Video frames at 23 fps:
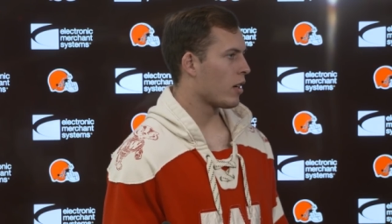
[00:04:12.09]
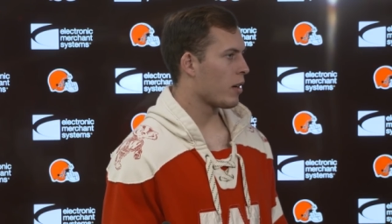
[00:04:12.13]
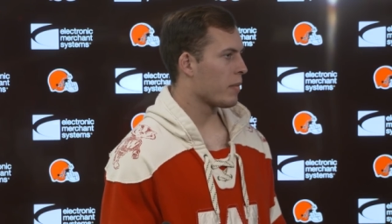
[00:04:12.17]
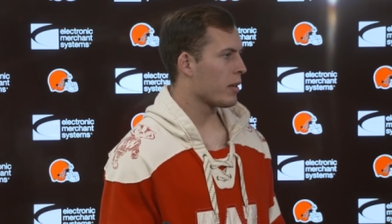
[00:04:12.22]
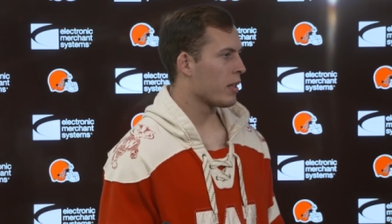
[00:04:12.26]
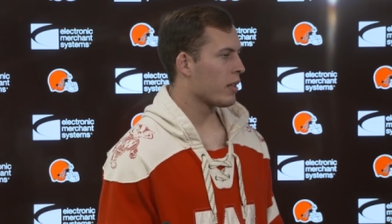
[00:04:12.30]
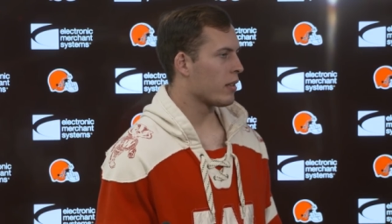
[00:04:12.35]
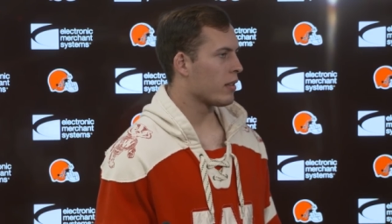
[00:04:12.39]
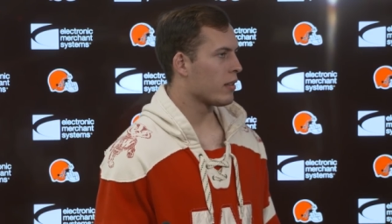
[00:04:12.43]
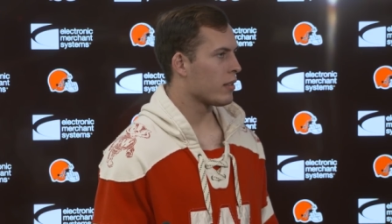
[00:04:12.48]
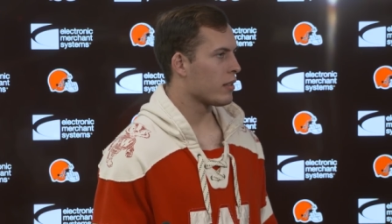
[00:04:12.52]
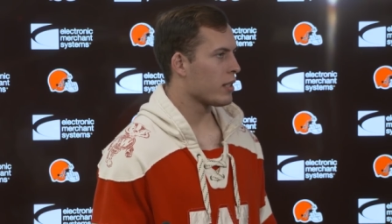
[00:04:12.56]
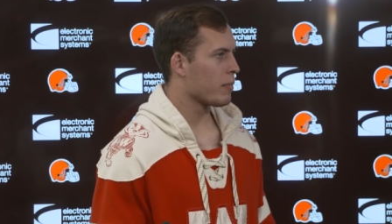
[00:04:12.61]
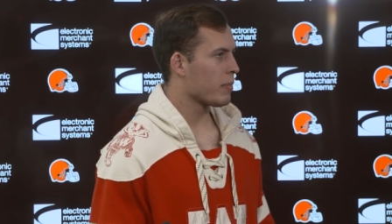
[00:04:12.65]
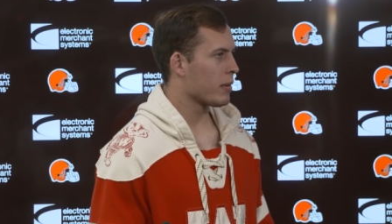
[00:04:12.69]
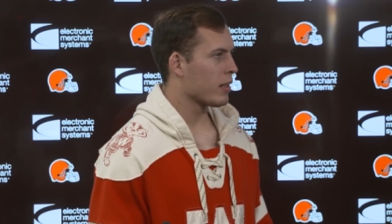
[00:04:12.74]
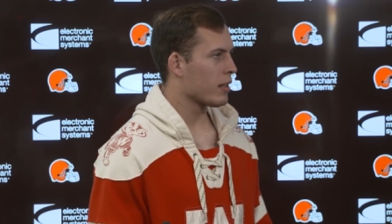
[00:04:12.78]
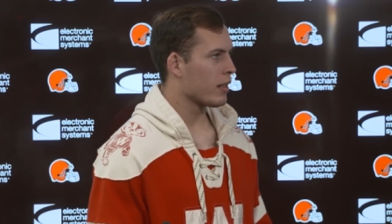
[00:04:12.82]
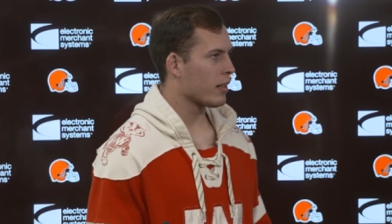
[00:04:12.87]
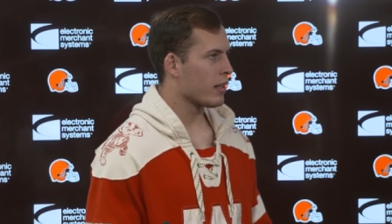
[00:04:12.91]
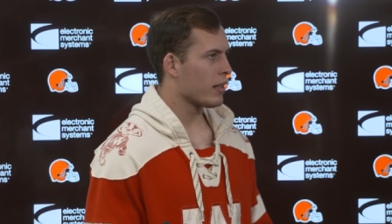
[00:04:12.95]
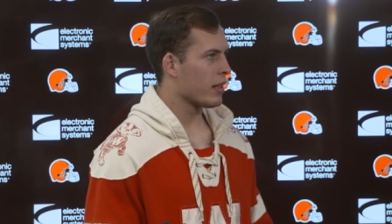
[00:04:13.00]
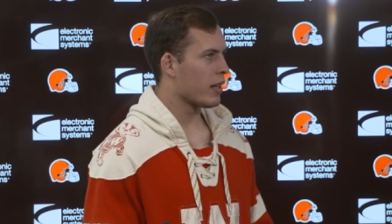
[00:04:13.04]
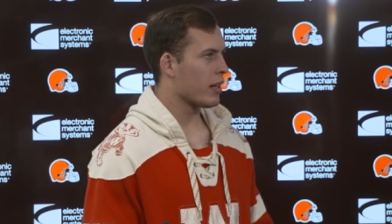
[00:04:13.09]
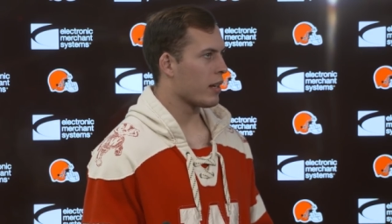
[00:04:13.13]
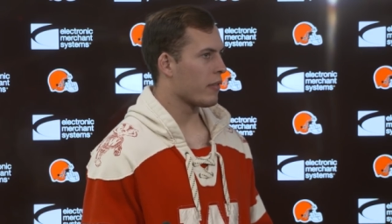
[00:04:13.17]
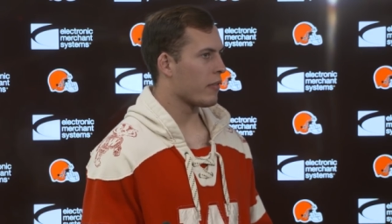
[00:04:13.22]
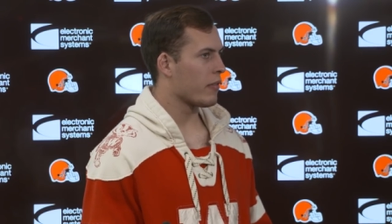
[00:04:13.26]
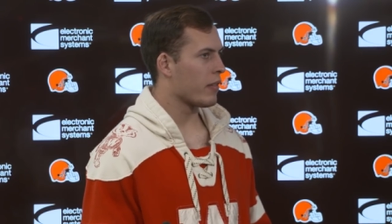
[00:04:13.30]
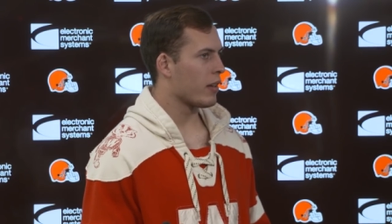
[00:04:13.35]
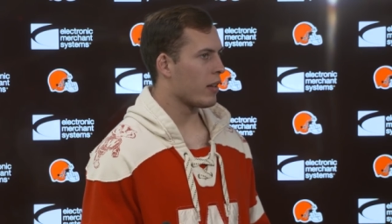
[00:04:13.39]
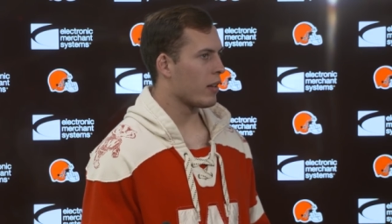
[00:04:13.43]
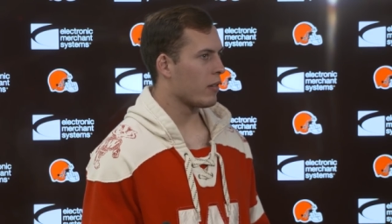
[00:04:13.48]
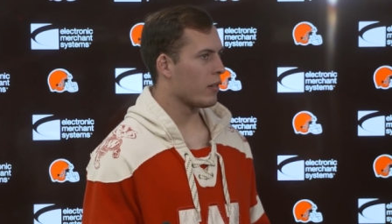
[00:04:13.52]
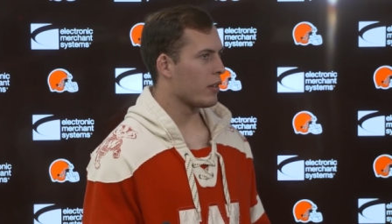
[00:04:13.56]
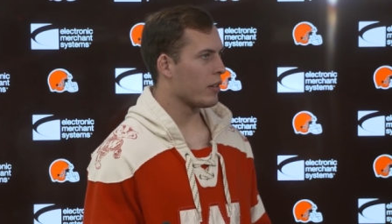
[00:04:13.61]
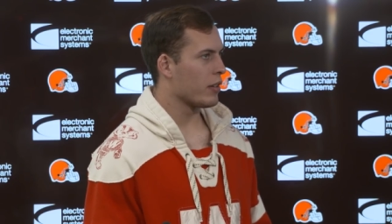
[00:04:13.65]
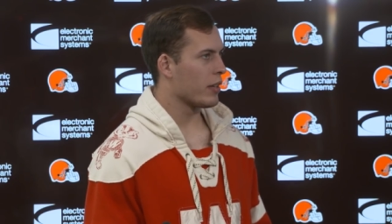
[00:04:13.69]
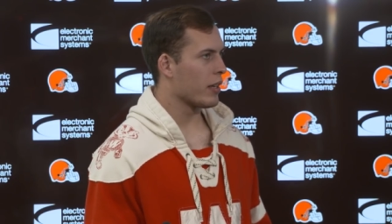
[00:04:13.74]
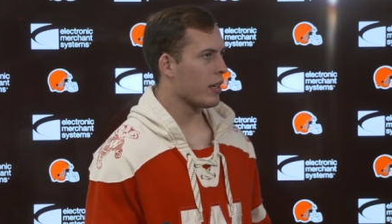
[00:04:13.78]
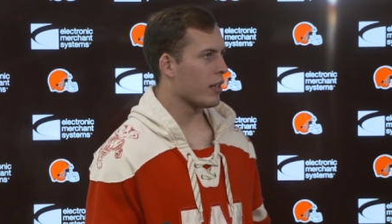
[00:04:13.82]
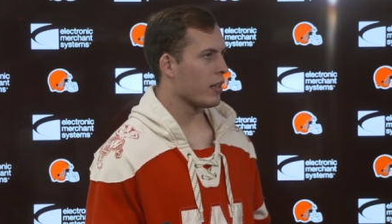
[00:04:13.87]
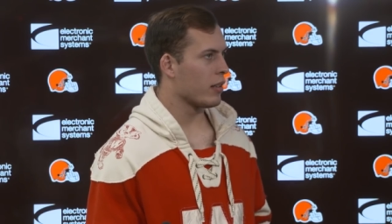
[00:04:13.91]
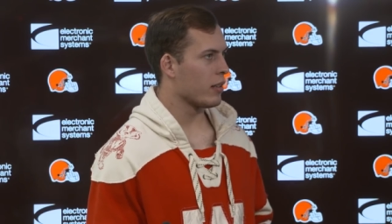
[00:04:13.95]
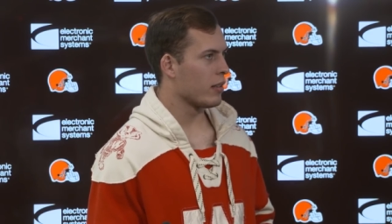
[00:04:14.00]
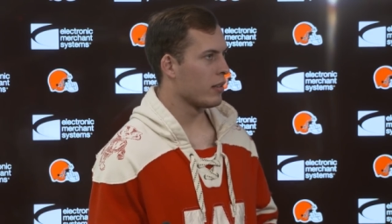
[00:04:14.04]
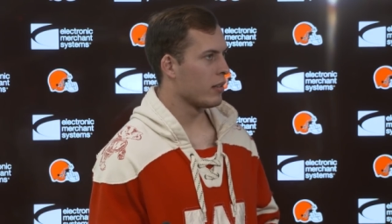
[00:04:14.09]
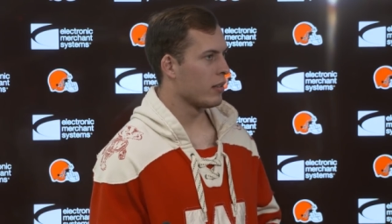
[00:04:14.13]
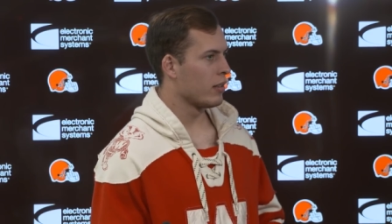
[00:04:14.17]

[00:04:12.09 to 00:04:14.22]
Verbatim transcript: Well, I mean, typically in the N F L, when you get,